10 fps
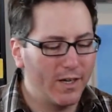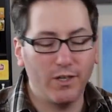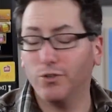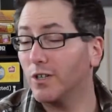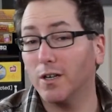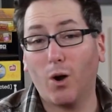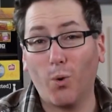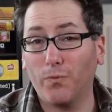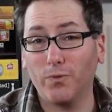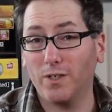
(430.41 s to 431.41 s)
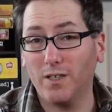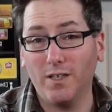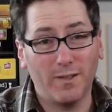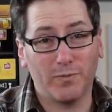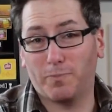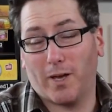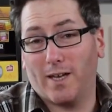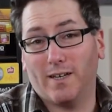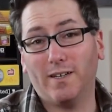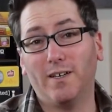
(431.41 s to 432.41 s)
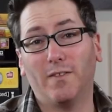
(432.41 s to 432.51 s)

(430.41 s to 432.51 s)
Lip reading: you're gonna hopefully spend,